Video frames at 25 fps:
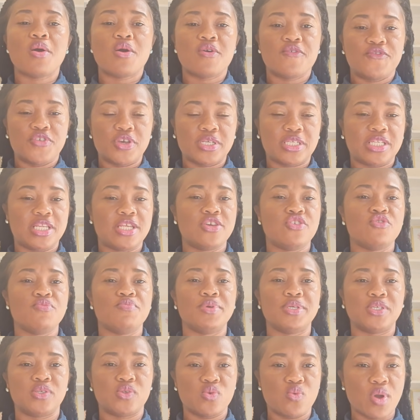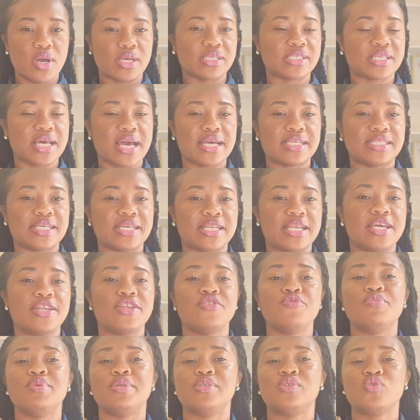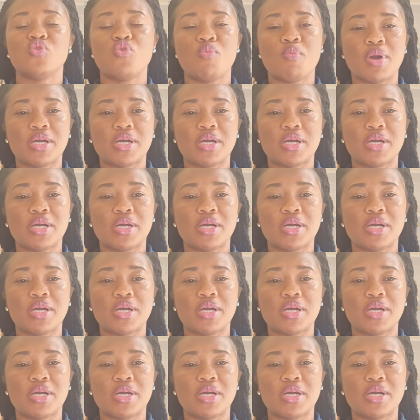obviously you'll be so excited and you'll be so